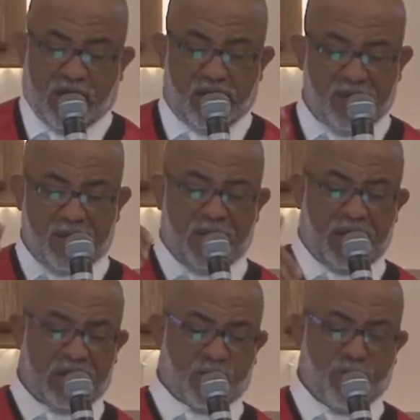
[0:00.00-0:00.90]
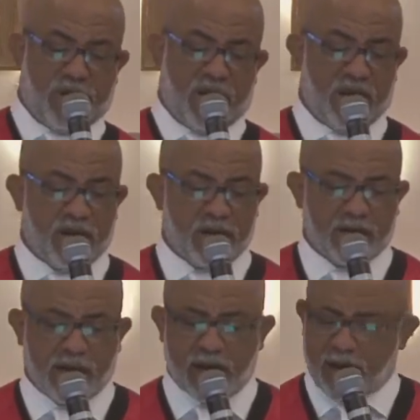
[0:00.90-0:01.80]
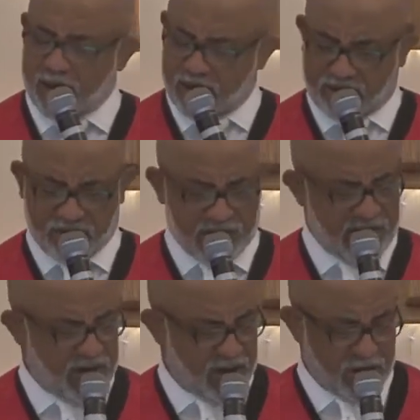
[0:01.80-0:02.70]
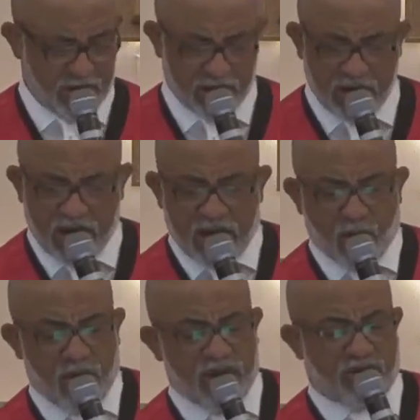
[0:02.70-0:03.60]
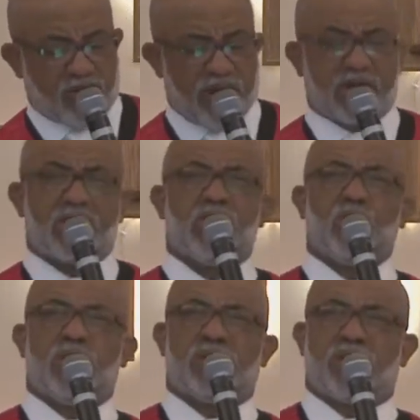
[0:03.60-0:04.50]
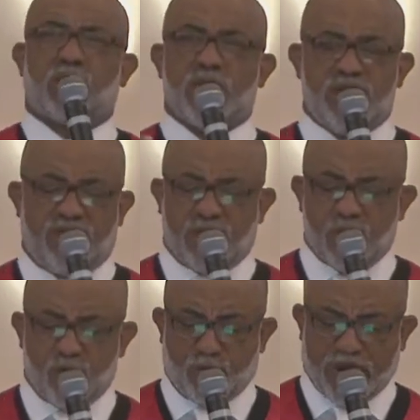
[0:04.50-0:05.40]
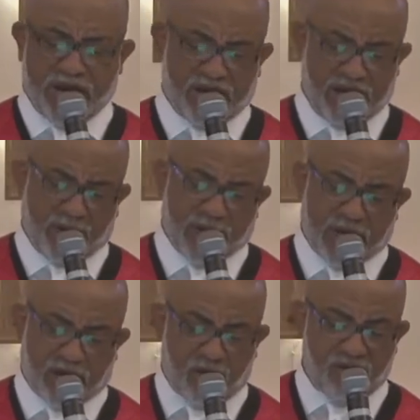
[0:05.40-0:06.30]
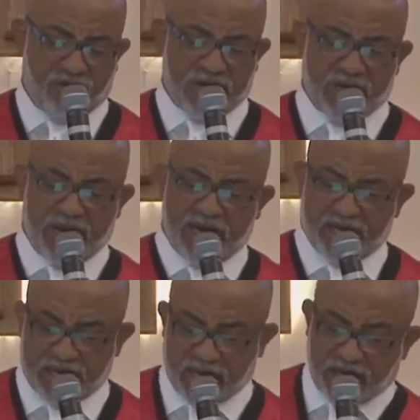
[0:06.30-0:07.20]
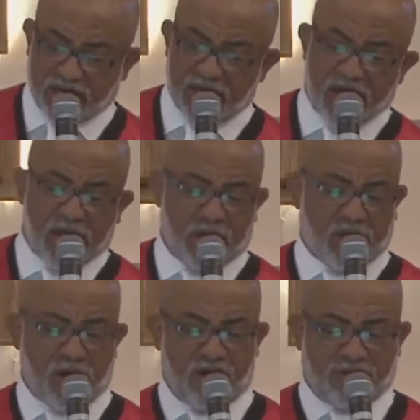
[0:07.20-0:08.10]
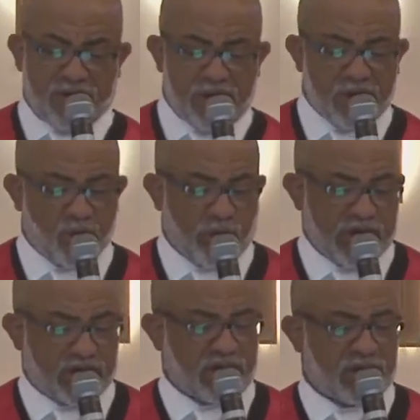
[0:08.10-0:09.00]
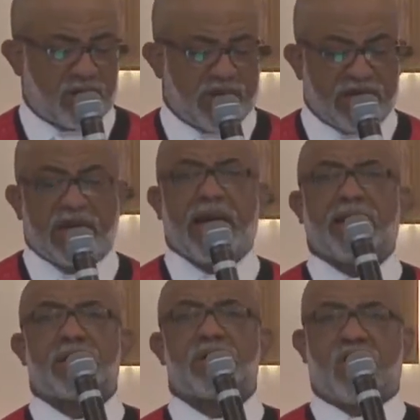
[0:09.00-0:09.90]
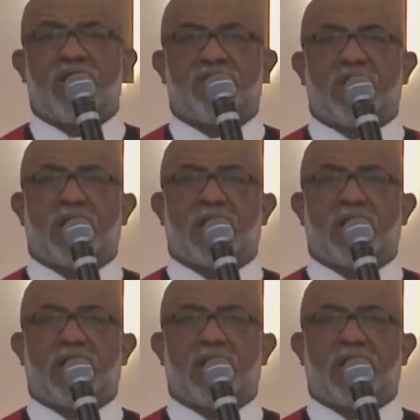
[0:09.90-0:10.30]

It's been a hell of a year. We have wrestled with a threefold pandemic COVID 19, cacophonous racism, and catastrophic